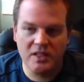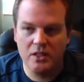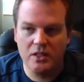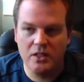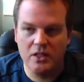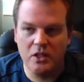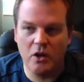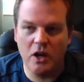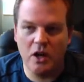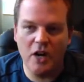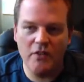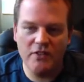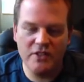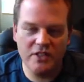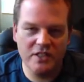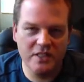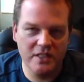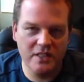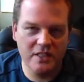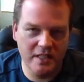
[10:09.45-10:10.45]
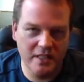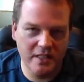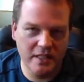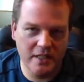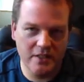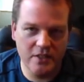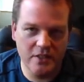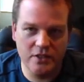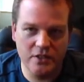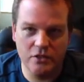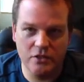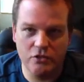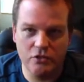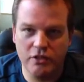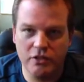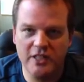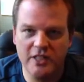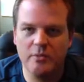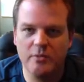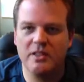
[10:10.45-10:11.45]
Now, obviously, this is
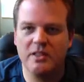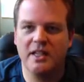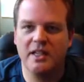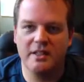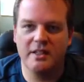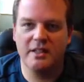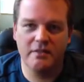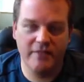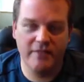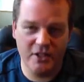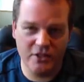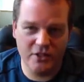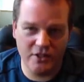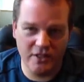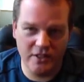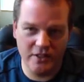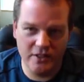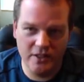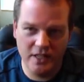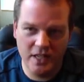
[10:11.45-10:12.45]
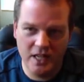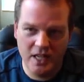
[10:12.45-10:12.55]
incredibly inefficient,